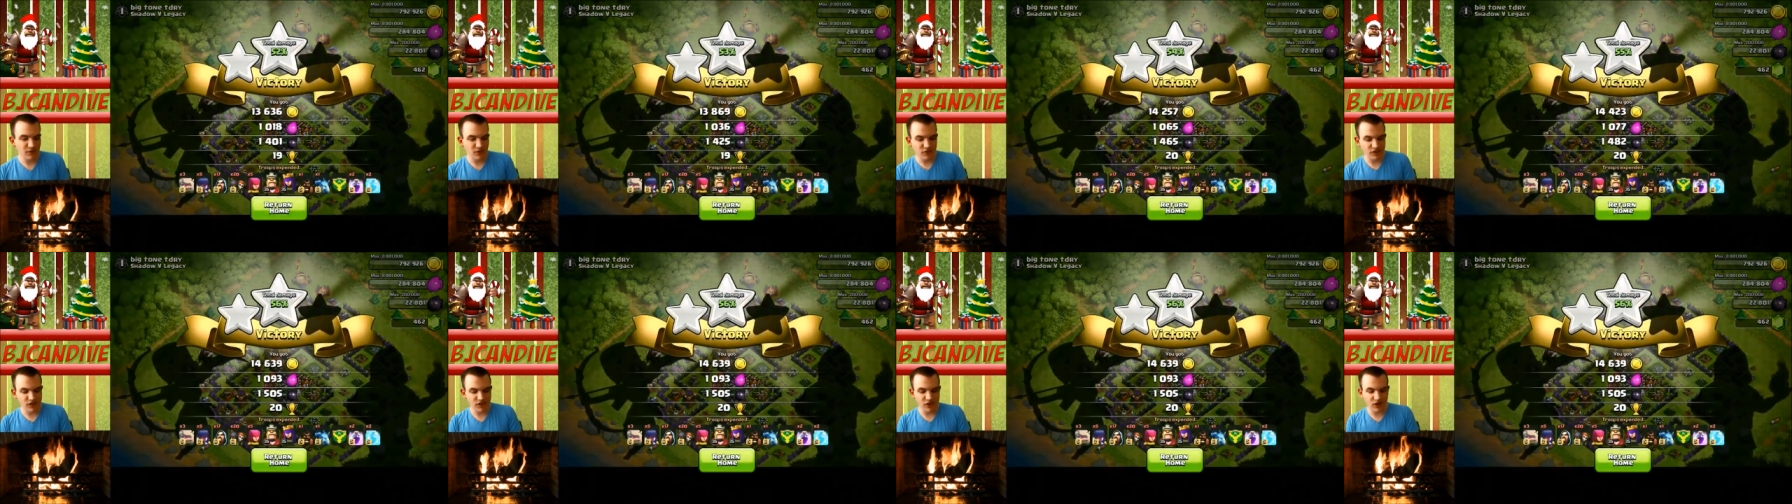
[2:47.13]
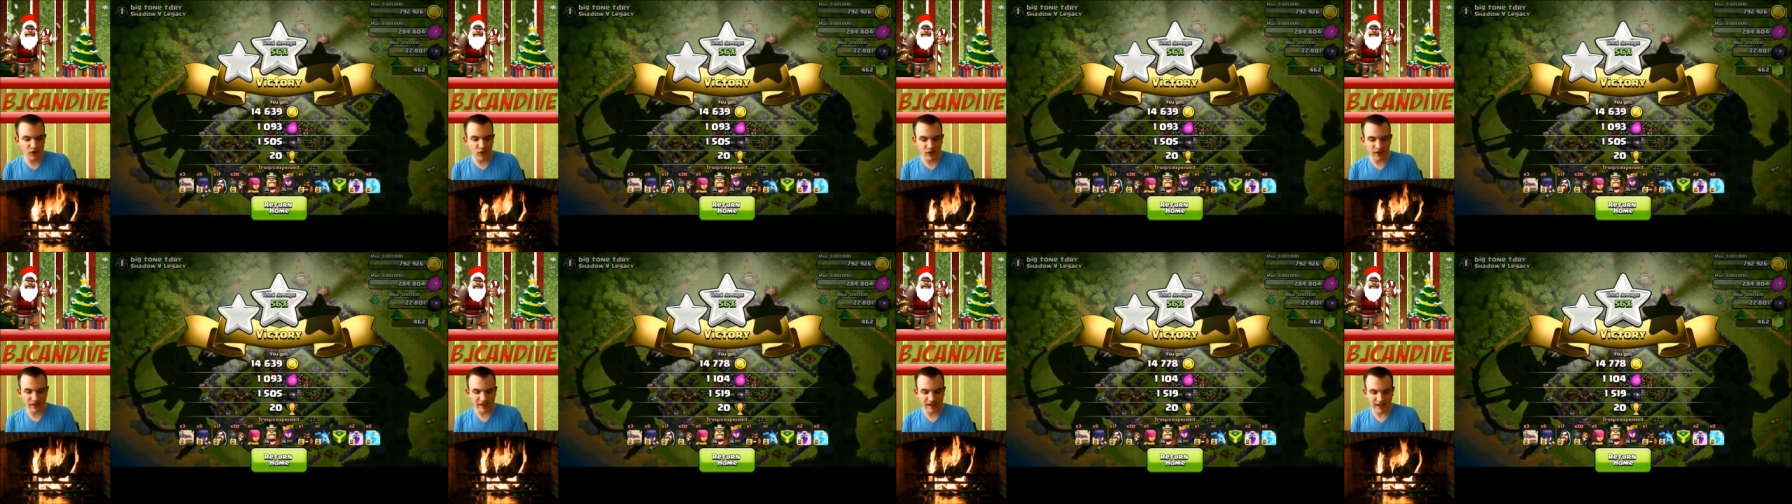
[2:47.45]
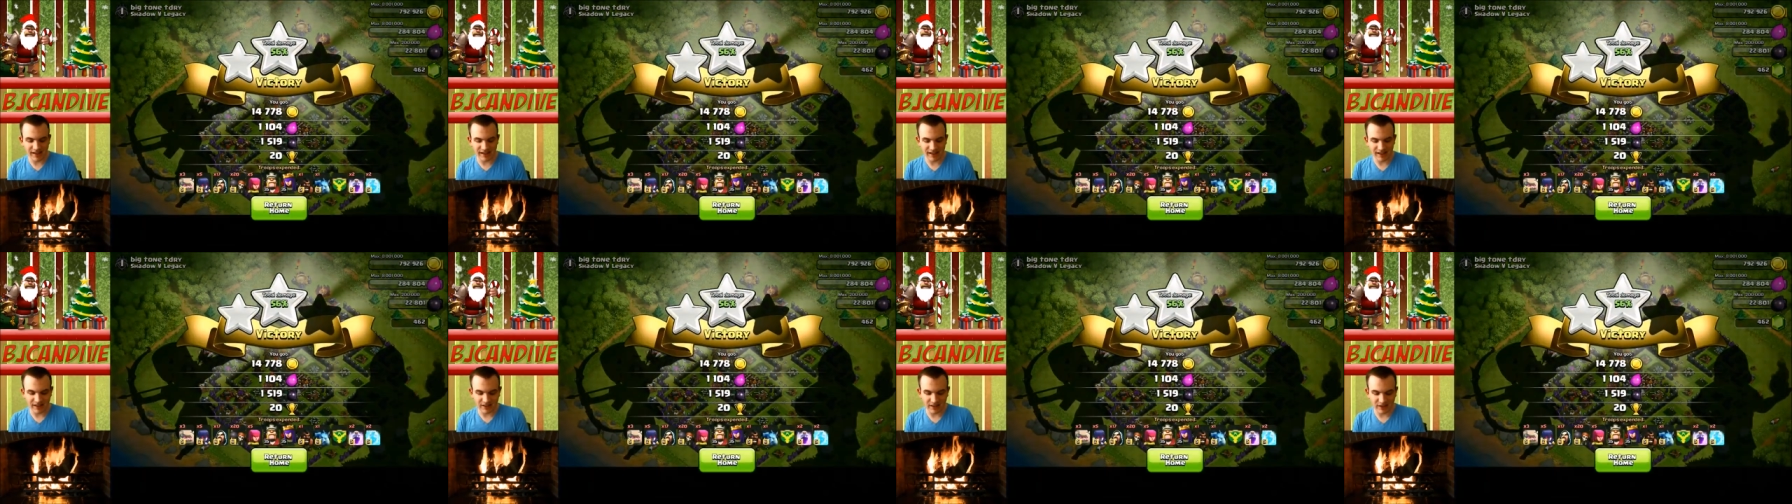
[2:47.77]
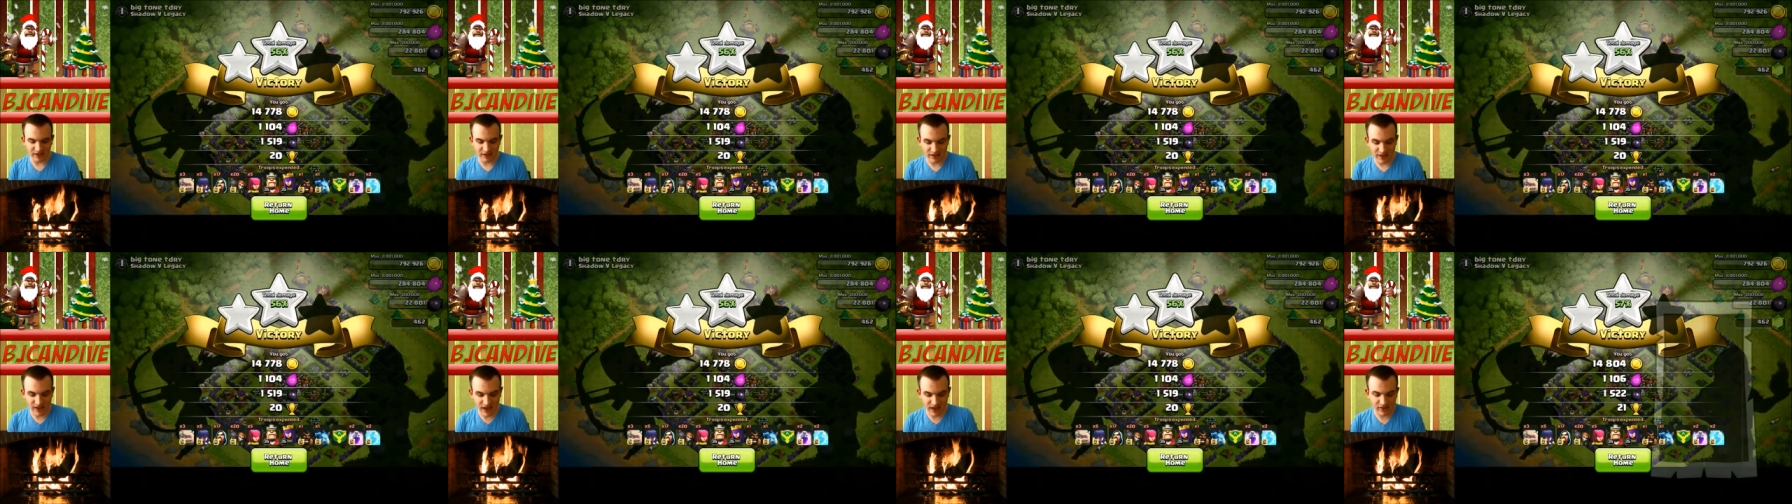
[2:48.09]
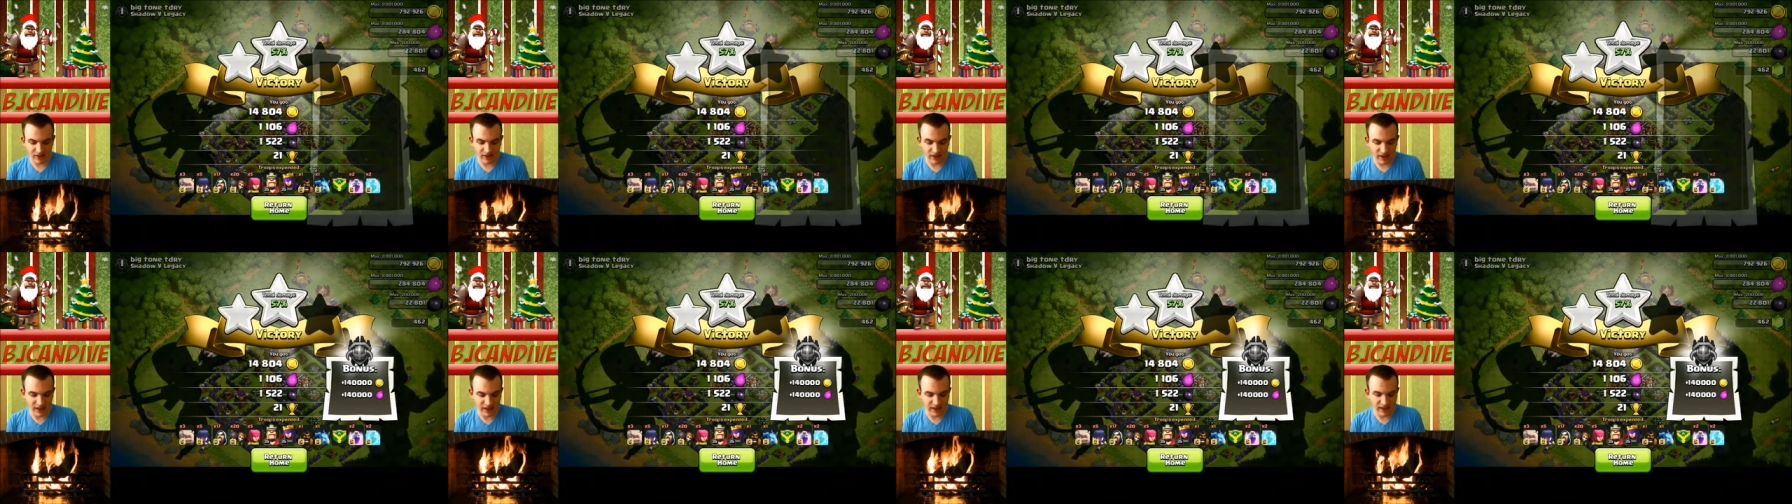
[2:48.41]
I'm just going to go ahead and edit there.
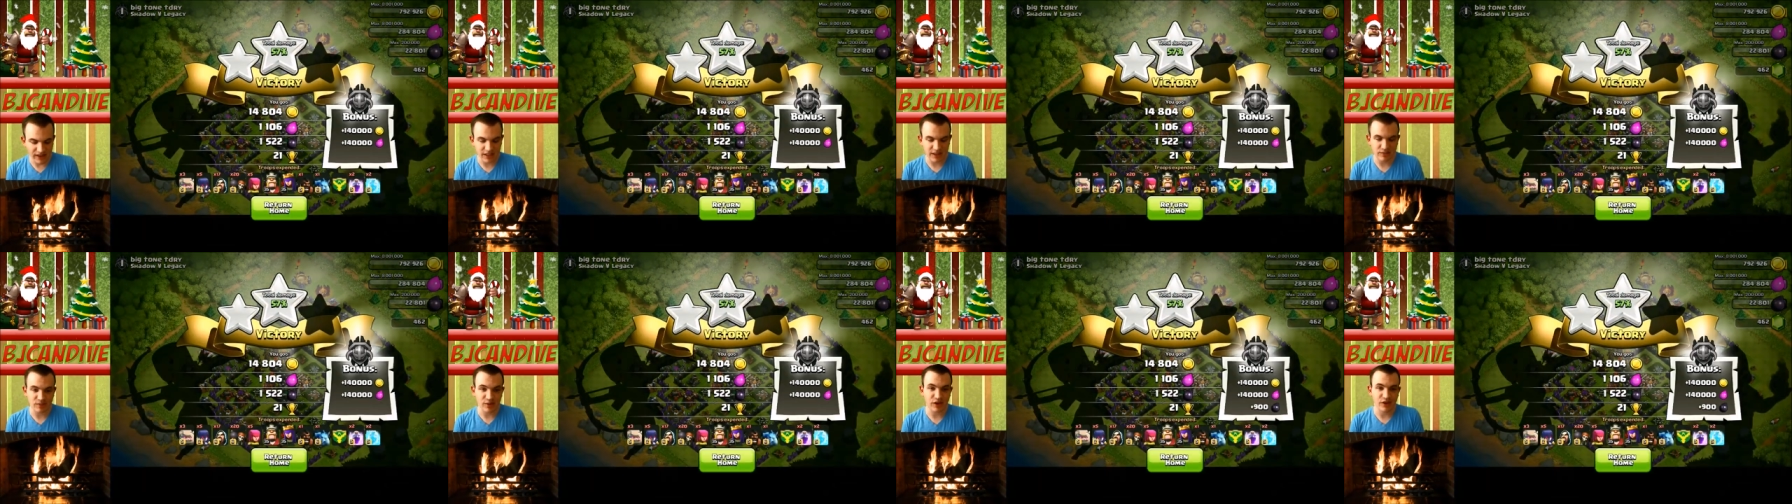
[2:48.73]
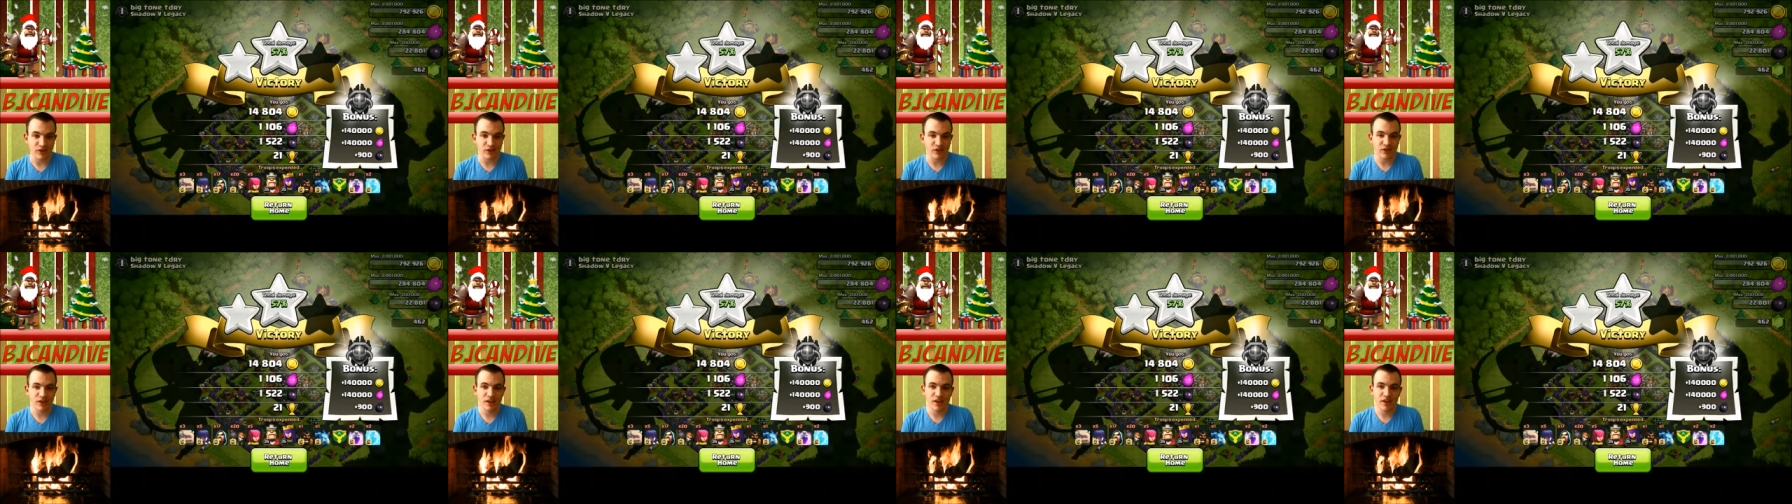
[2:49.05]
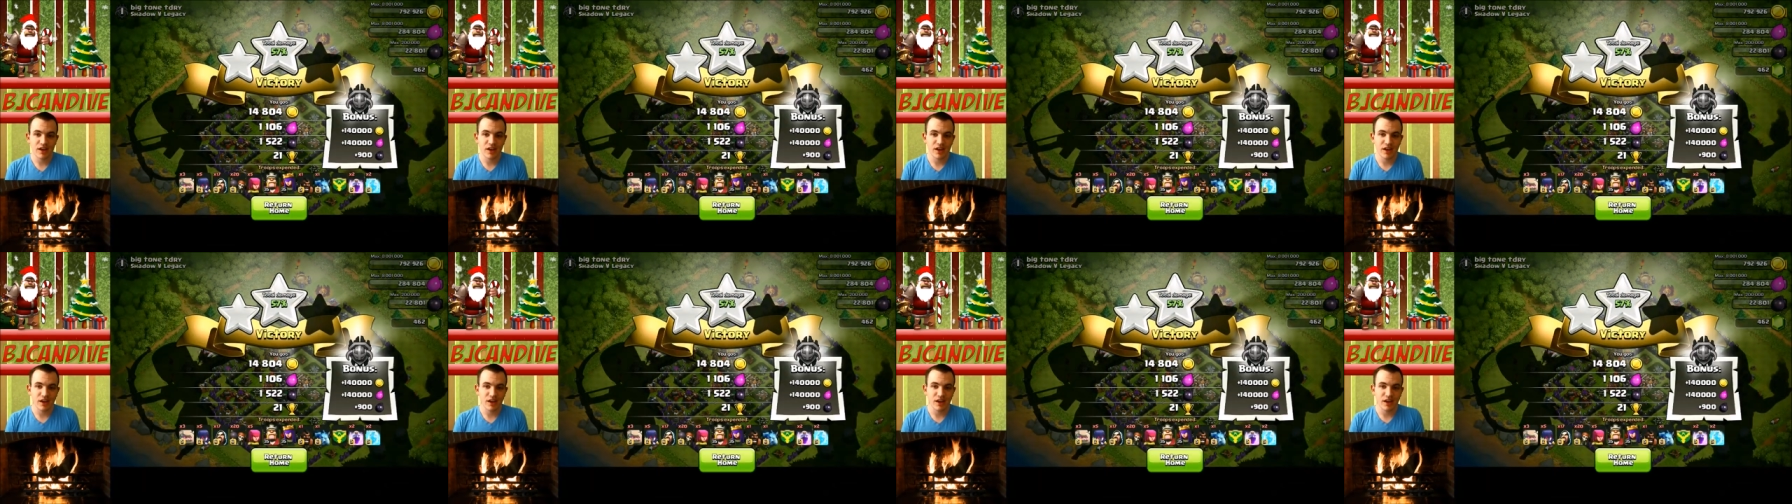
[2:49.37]
Save a lightning spell.